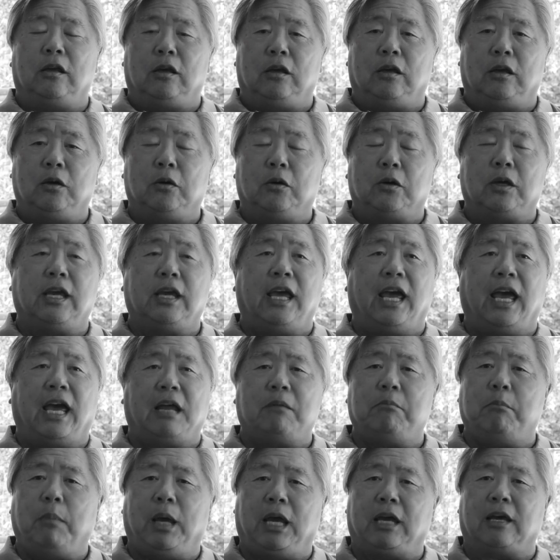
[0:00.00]
you
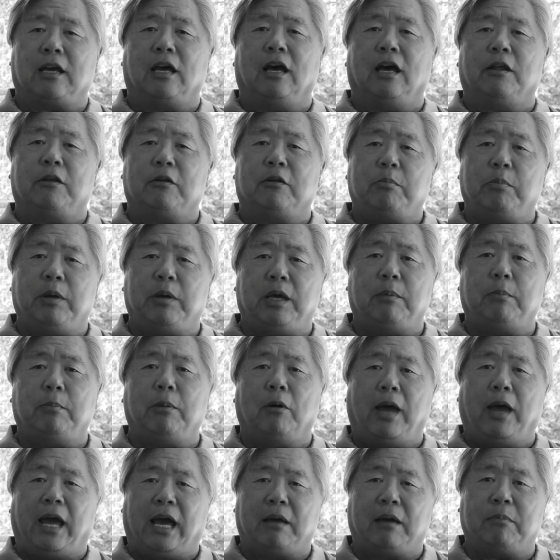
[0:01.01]
can't make other
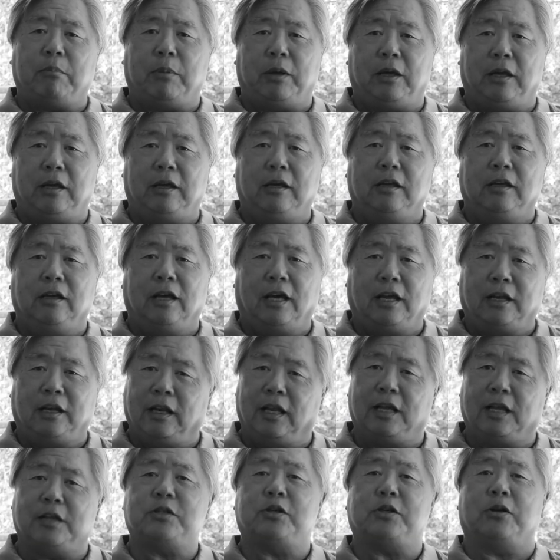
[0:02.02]
people happy
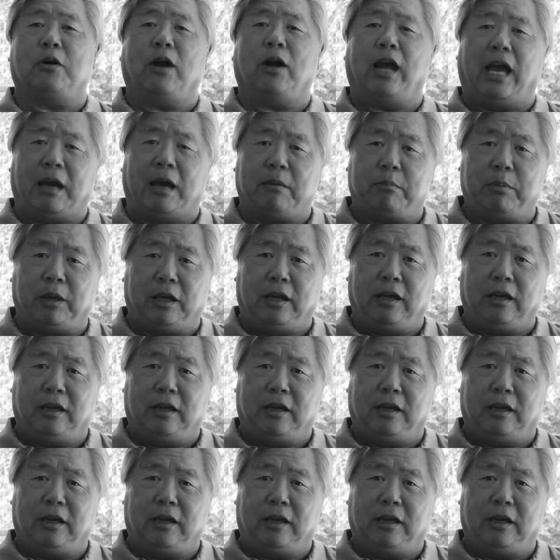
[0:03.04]
unless you're happy.